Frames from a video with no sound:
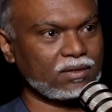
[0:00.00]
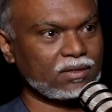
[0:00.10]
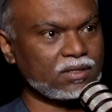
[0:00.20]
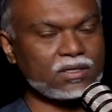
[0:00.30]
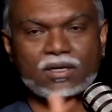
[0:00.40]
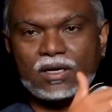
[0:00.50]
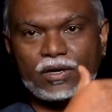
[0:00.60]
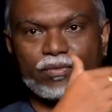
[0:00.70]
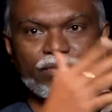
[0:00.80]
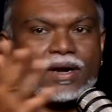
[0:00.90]
suddenly
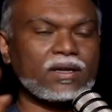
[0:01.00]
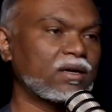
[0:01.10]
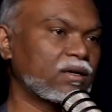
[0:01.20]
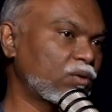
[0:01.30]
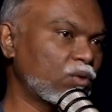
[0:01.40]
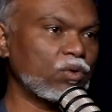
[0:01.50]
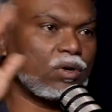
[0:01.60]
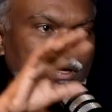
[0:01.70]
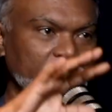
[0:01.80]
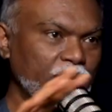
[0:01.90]
you'll find the
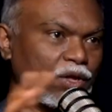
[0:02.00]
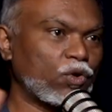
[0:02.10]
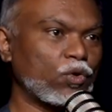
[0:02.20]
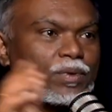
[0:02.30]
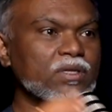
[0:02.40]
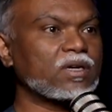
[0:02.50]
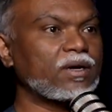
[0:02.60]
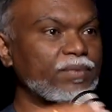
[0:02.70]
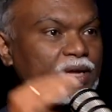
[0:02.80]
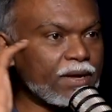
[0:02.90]
whole humans are
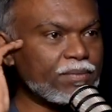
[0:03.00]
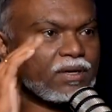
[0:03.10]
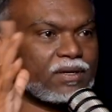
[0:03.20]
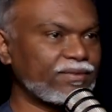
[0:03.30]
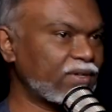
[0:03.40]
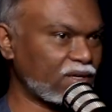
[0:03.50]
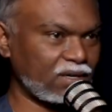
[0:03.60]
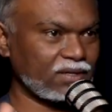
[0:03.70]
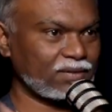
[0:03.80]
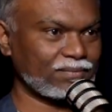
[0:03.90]
behaving
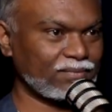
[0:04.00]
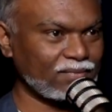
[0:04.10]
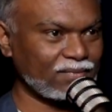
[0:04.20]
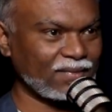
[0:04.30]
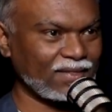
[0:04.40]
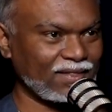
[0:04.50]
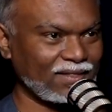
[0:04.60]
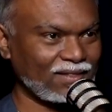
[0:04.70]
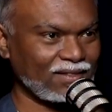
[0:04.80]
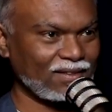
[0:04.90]
differently.
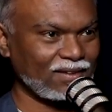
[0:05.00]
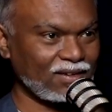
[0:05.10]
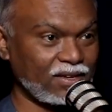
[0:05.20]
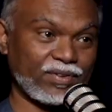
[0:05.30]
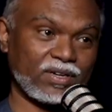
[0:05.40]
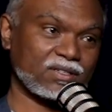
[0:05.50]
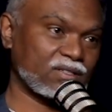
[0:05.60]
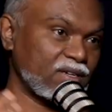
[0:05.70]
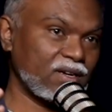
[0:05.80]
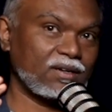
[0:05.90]
If it is
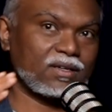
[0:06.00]
300,